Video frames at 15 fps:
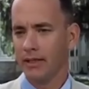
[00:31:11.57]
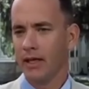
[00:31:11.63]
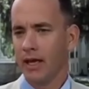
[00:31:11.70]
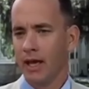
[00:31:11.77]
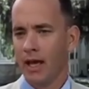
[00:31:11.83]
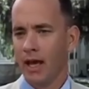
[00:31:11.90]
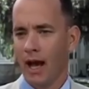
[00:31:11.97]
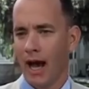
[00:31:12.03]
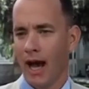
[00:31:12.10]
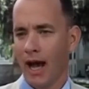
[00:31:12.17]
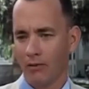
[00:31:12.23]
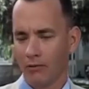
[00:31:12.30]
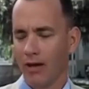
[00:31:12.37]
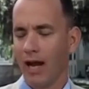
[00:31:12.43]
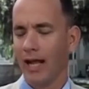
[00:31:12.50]
was
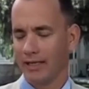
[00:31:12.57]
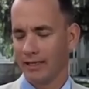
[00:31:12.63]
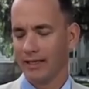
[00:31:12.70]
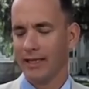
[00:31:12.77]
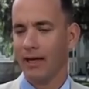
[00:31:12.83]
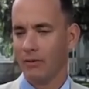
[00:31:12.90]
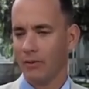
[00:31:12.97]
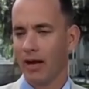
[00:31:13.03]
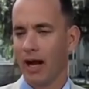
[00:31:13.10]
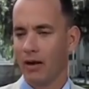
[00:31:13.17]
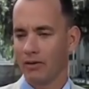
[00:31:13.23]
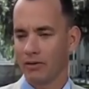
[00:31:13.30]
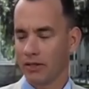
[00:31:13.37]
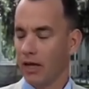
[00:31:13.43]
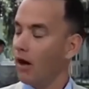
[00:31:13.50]
evident despite
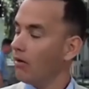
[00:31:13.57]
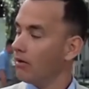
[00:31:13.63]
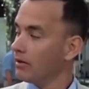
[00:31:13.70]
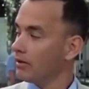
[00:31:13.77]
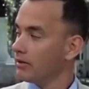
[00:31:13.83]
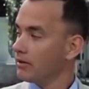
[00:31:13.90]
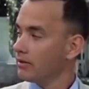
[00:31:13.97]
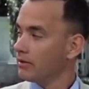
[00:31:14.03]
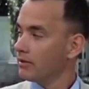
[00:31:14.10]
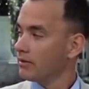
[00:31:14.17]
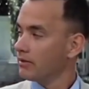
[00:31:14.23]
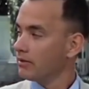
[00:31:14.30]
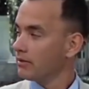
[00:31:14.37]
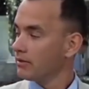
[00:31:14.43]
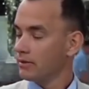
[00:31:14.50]
his illness.
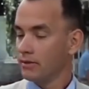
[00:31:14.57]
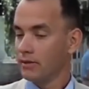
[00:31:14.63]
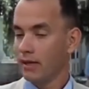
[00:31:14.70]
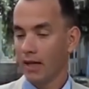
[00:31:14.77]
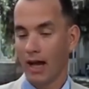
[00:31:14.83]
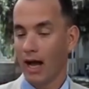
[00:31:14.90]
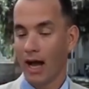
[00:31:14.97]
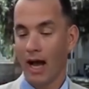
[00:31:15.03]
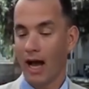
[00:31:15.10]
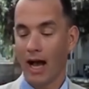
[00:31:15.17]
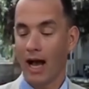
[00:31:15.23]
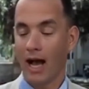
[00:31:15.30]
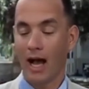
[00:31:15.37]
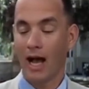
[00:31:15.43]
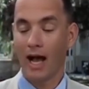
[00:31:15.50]
The football
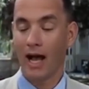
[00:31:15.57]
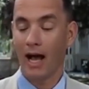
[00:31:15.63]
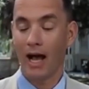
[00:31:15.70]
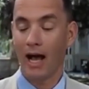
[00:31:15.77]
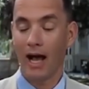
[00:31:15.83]
scenes were